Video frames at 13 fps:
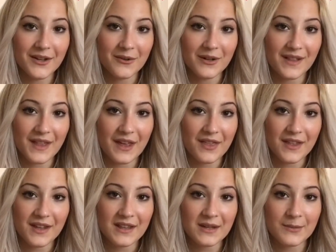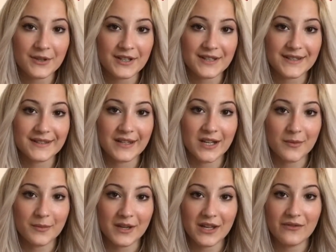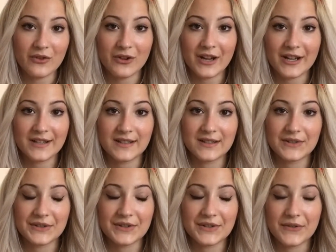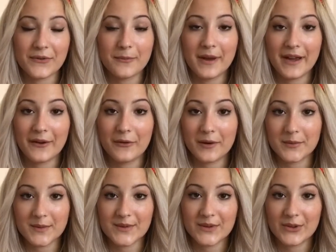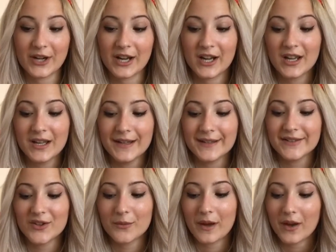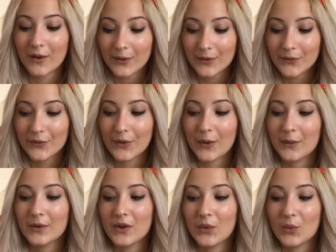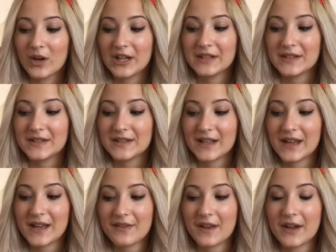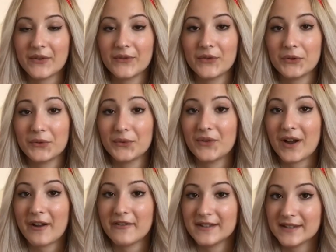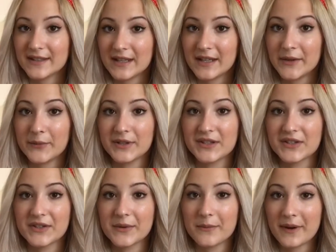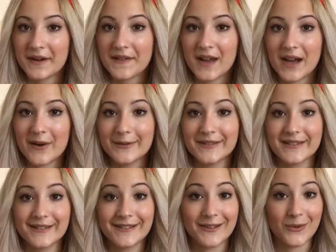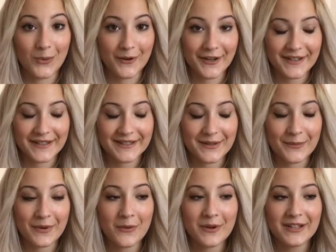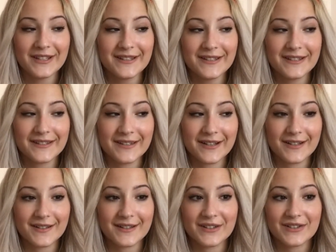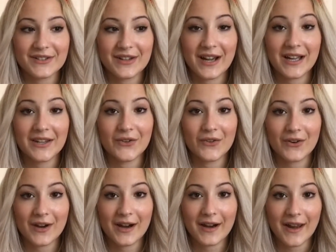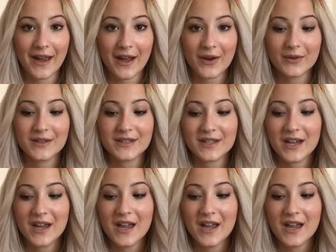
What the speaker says: Well, I think that I'm gonna start by giving you guys sort of background story. So my old phone was an iPhone 5C, which by now still works, but when it started to kind of crack out,